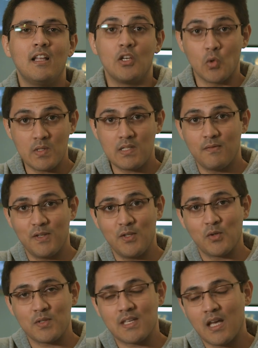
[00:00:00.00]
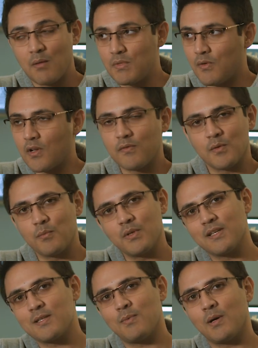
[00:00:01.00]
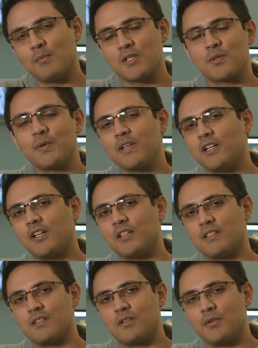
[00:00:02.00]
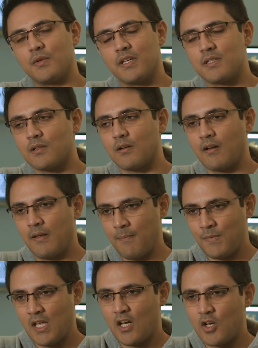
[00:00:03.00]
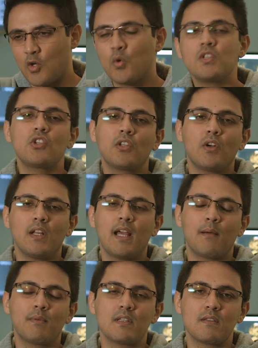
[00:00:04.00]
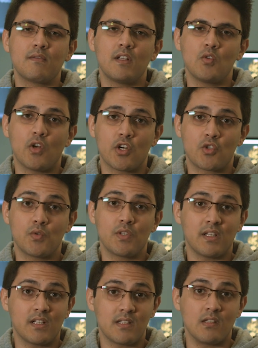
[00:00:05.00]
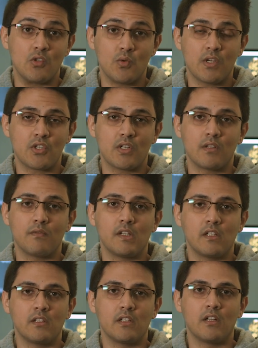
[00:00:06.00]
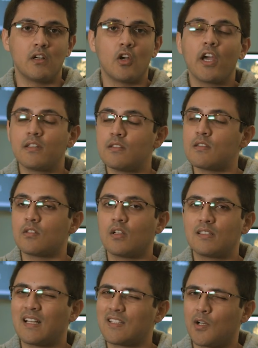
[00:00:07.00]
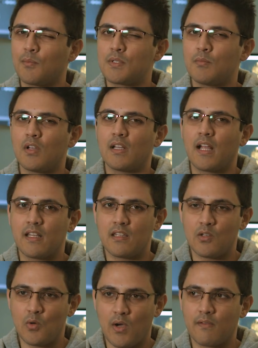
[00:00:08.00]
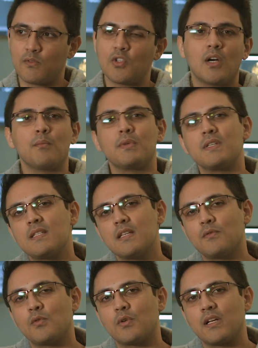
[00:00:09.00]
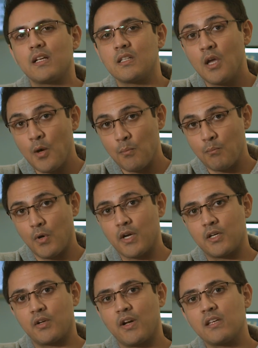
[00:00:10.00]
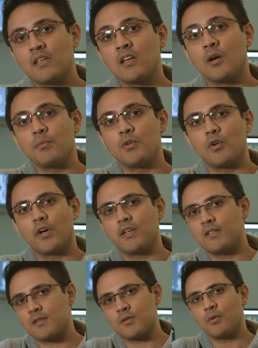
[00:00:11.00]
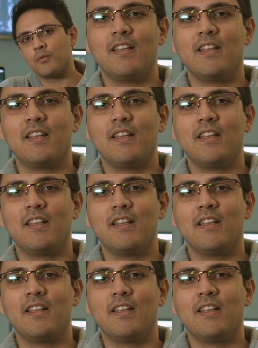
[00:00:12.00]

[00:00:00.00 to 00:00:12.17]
Noisy videos can be one of the biggest bombers to any content creator. Noise generally happens when you are shooting in a situation where the light is not that optimal and you have to compensate for that by cranking up your ISO.